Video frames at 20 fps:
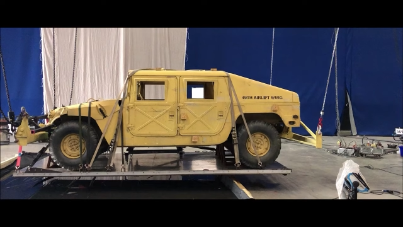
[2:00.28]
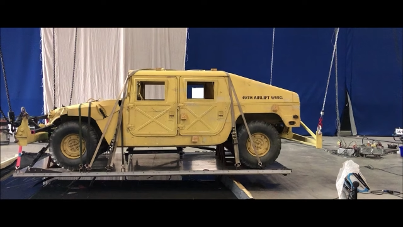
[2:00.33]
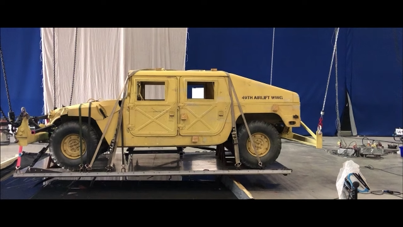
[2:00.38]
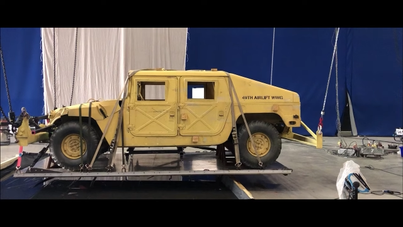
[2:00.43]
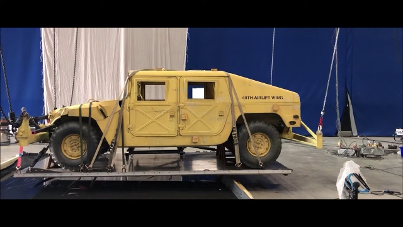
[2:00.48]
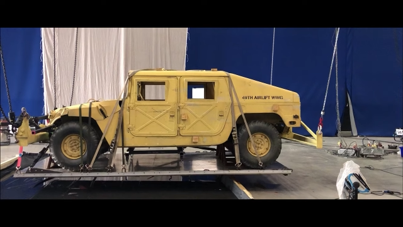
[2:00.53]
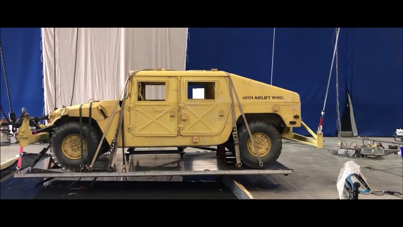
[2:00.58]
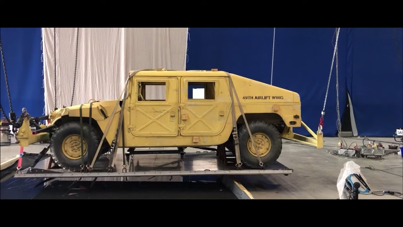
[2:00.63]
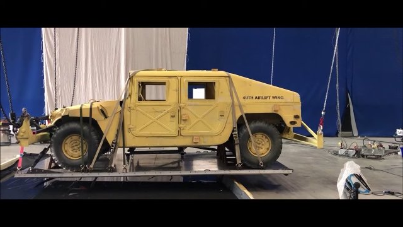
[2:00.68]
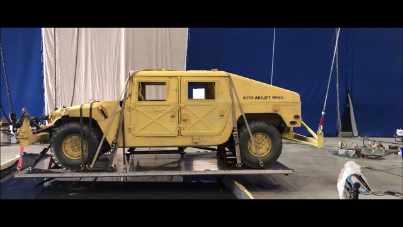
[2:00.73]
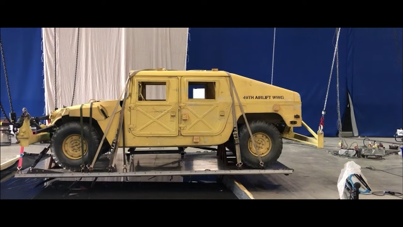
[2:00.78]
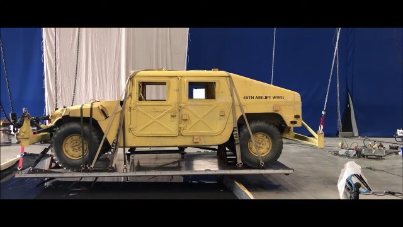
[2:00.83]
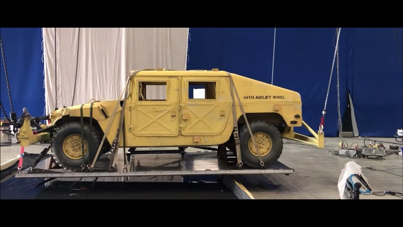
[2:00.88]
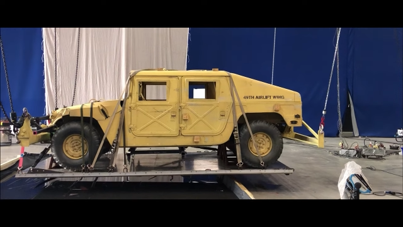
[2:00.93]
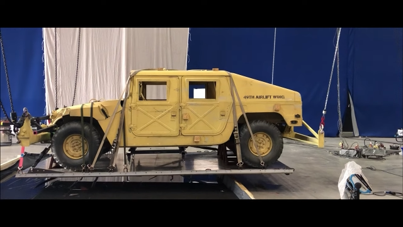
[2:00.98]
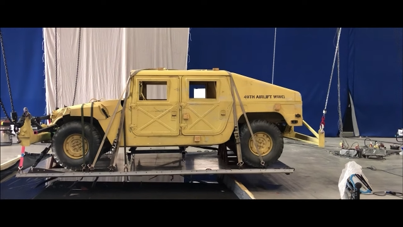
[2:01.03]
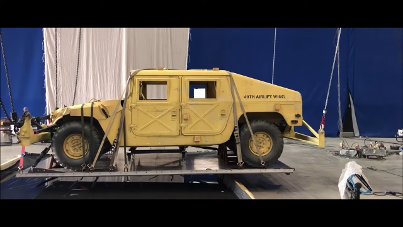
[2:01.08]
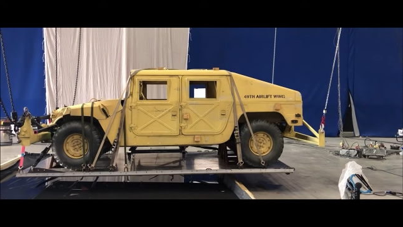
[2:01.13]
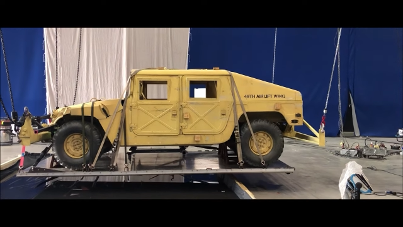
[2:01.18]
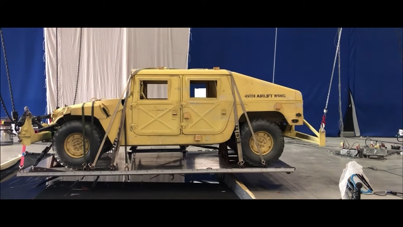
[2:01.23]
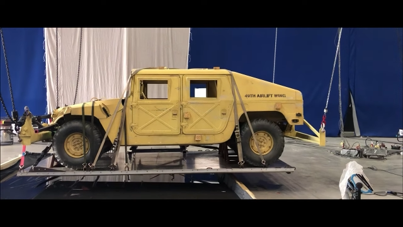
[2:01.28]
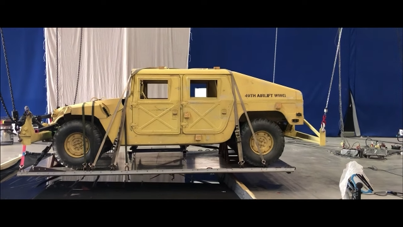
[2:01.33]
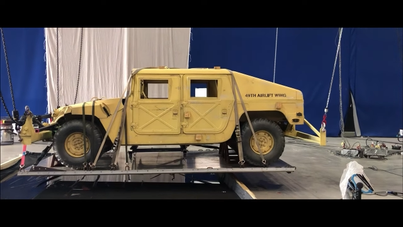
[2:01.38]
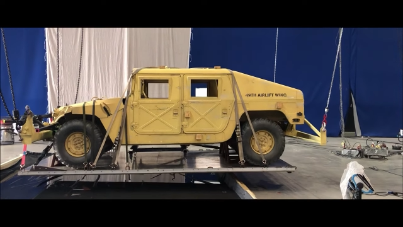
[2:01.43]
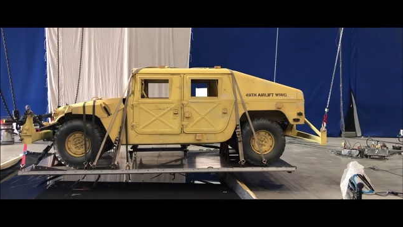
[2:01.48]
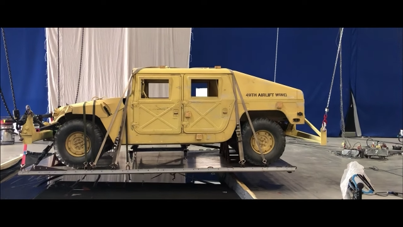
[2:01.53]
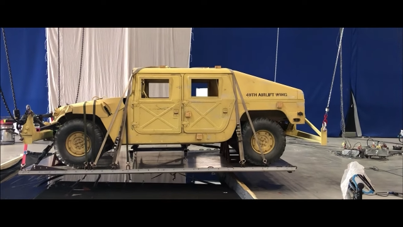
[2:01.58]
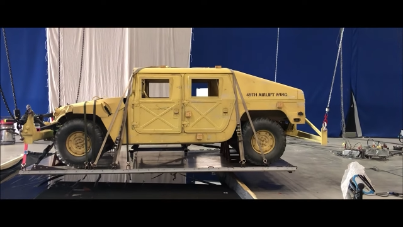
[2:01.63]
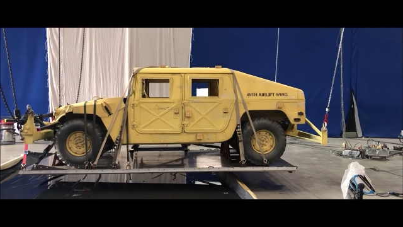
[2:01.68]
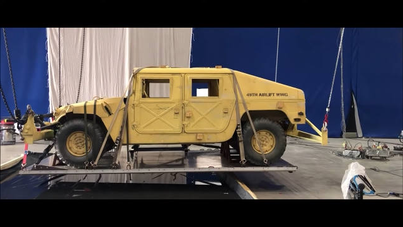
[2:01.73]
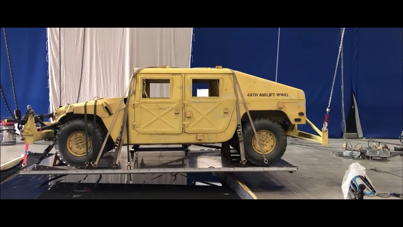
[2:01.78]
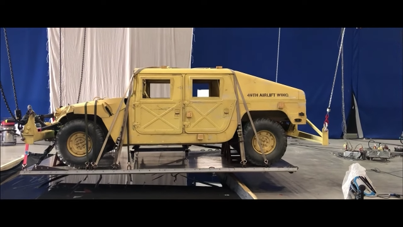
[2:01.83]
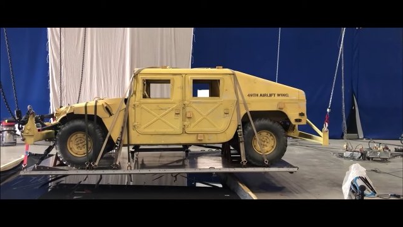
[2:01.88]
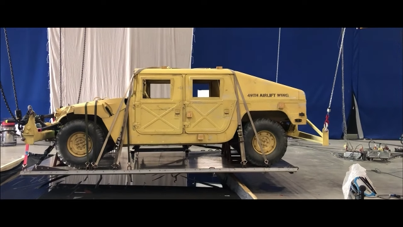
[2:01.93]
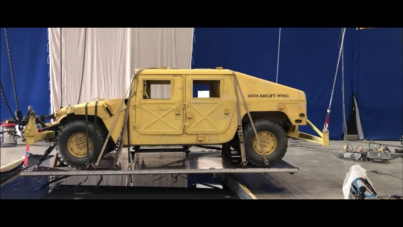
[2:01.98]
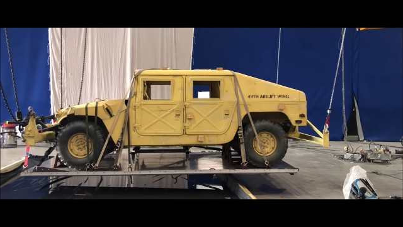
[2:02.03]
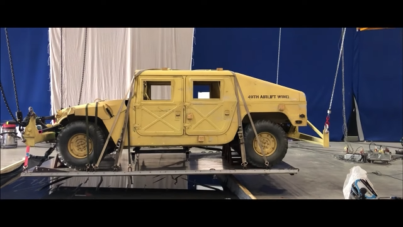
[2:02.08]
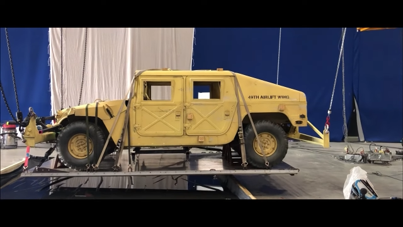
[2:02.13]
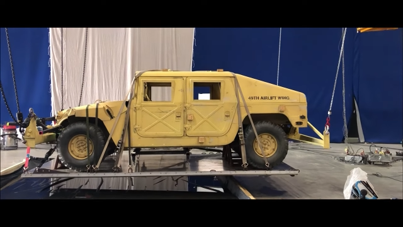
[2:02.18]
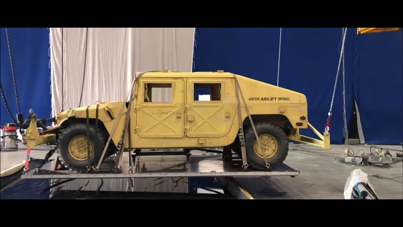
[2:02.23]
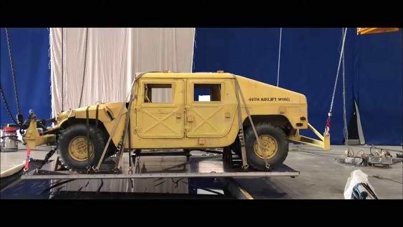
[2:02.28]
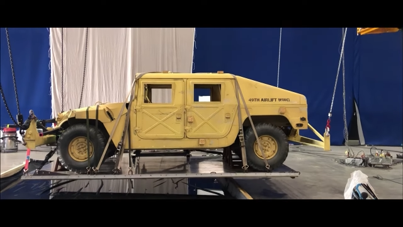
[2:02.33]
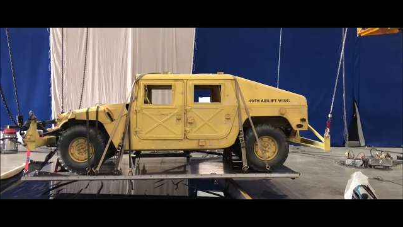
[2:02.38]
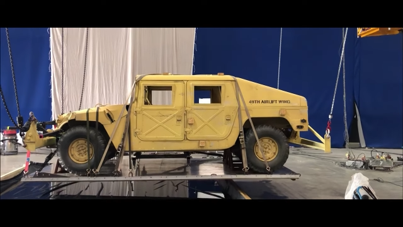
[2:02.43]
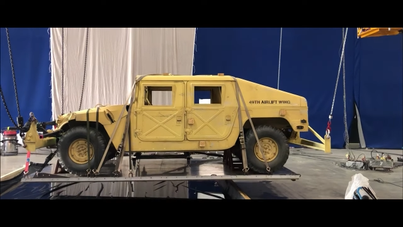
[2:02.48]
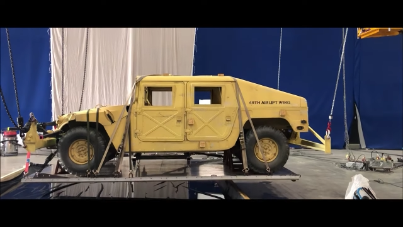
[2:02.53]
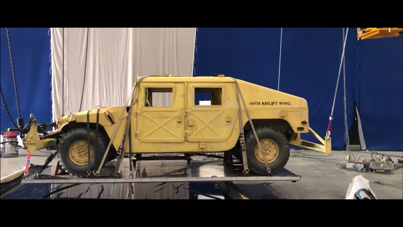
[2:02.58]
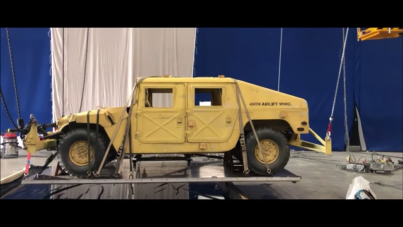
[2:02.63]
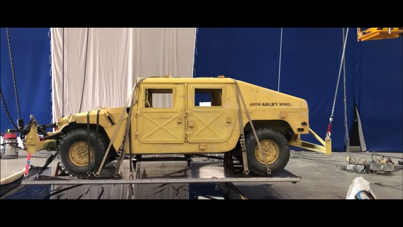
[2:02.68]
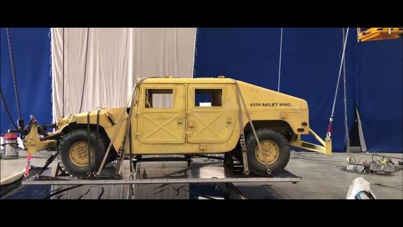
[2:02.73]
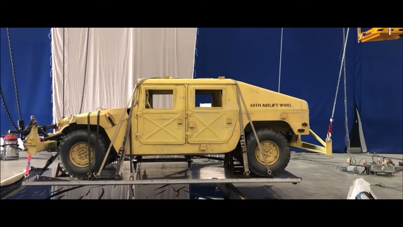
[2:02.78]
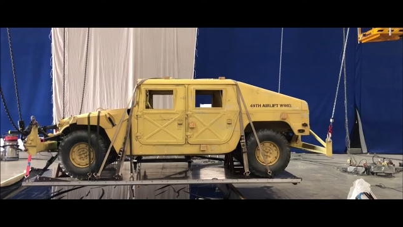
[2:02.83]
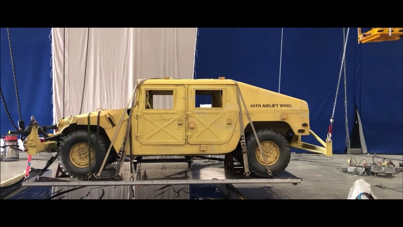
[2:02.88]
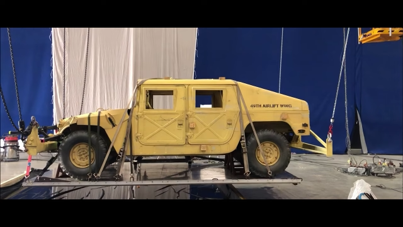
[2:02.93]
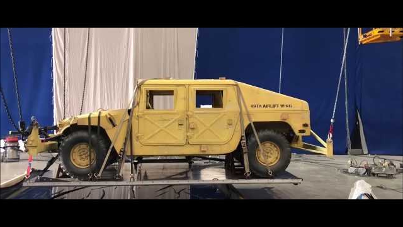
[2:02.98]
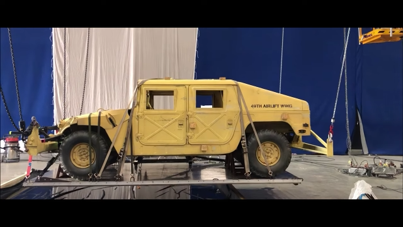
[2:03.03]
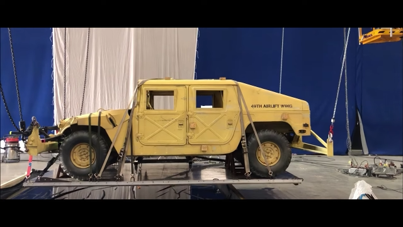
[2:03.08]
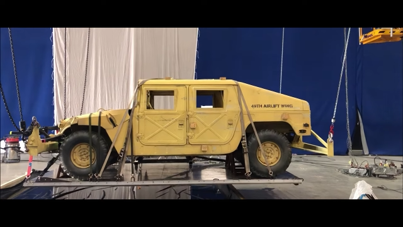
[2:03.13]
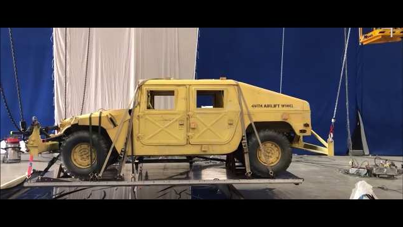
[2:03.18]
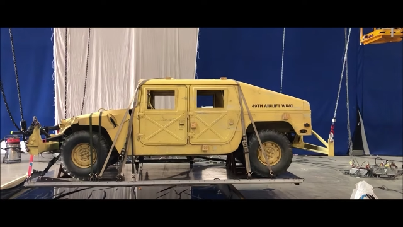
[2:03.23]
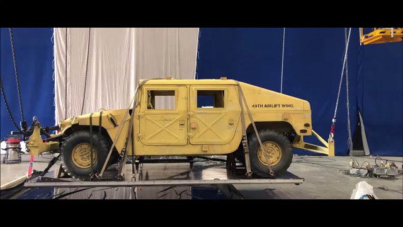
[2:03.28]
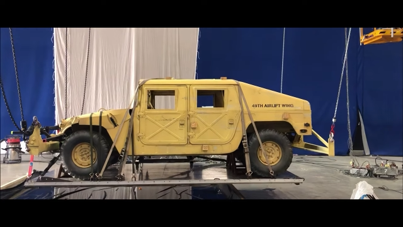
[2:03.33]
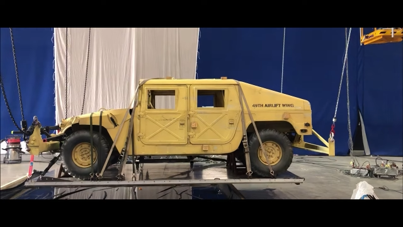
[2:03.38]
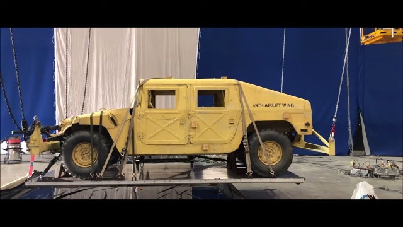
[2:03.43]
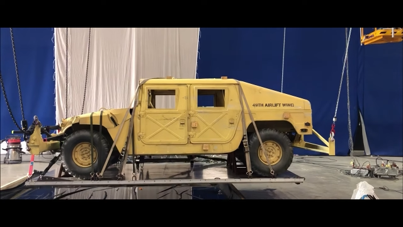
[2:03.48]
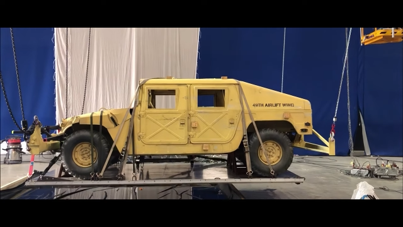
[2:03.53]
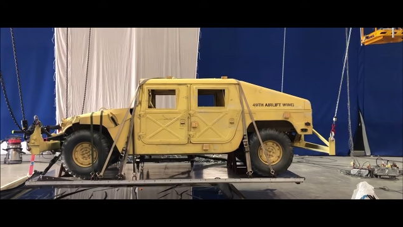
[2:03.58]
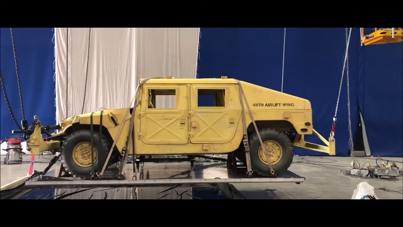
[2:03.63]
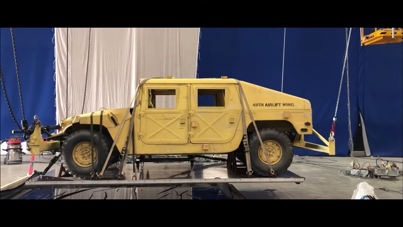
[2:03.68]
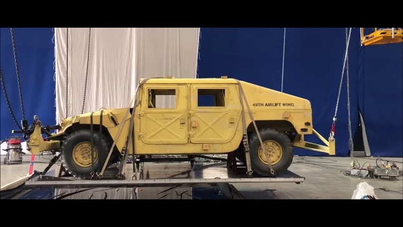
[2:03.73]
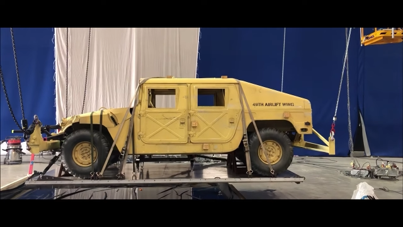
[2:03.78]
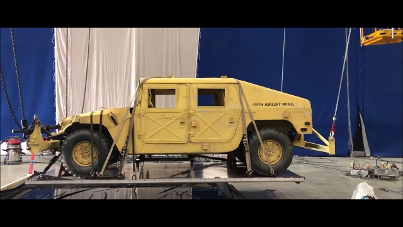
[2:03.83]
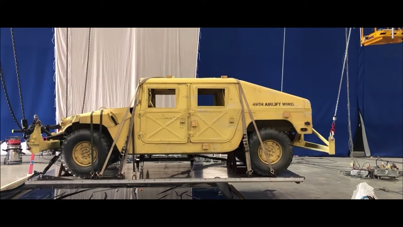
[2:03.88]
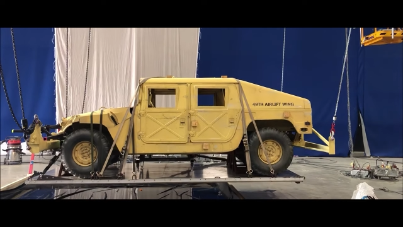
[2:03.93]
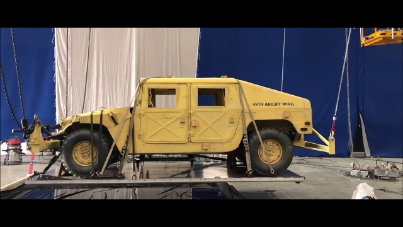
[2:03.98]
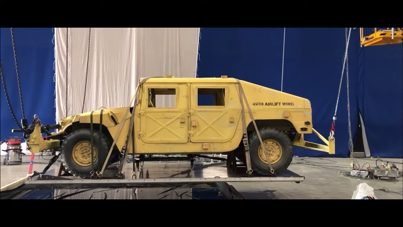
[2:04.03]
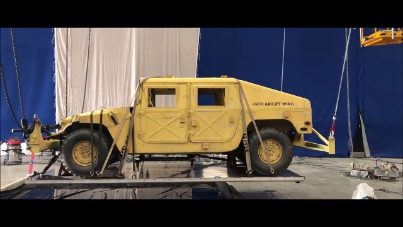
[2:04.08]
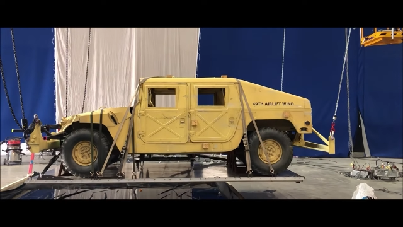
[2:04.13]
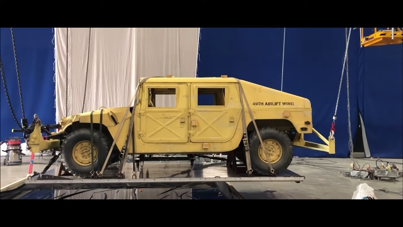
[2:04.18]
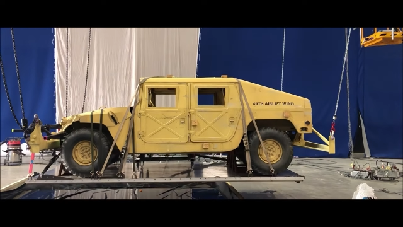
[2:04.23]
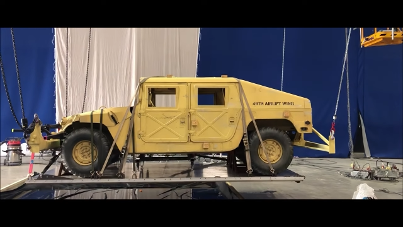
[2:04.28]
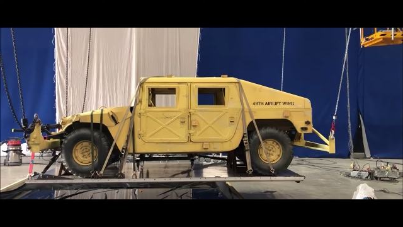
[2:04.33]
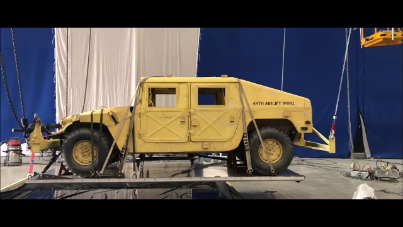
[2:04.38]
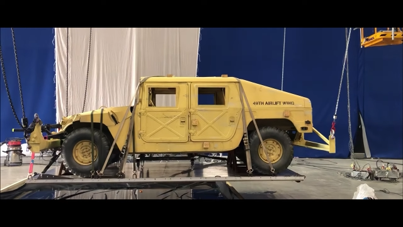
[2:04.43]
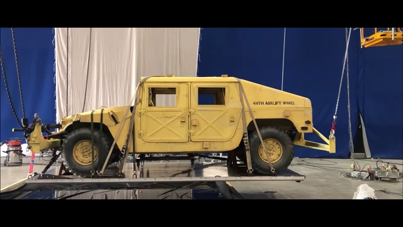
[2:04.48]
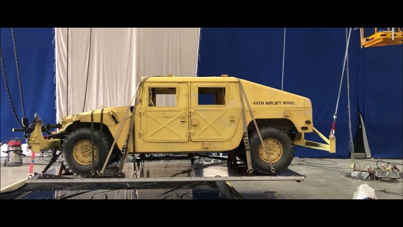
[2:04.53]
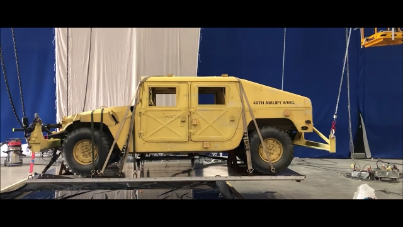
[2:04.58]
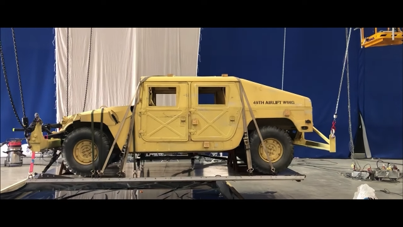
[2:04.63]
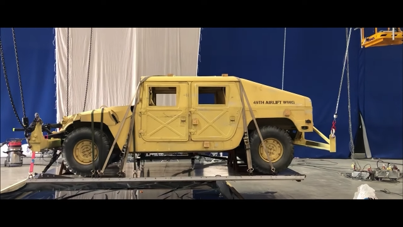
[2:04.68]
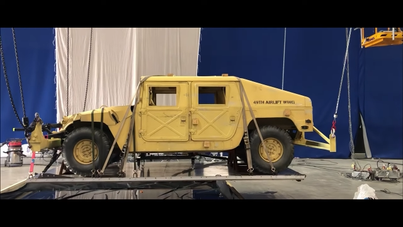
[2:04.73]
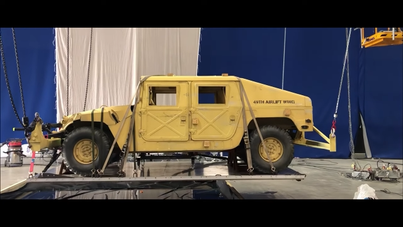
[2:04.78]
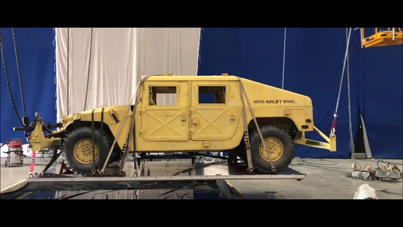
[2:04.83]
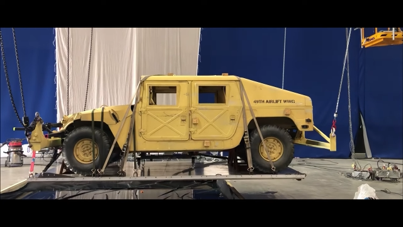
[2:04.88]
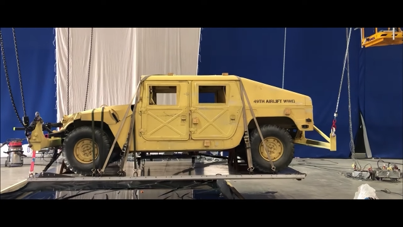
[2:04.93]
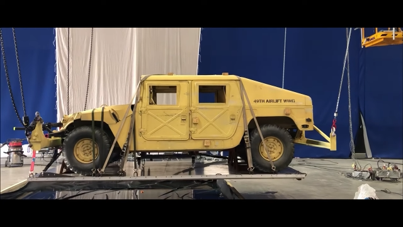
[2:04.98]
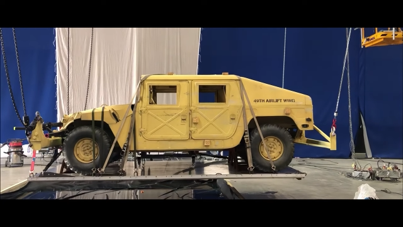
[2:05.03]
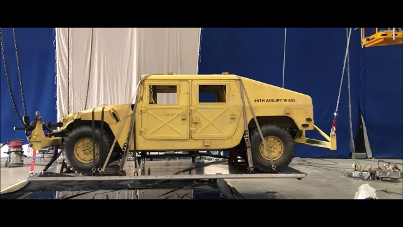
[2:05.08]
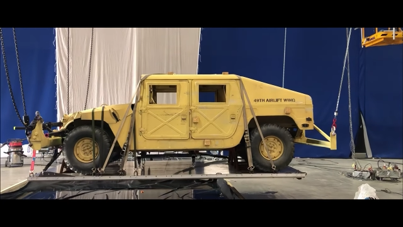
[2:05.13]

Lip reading: (no speaker visible)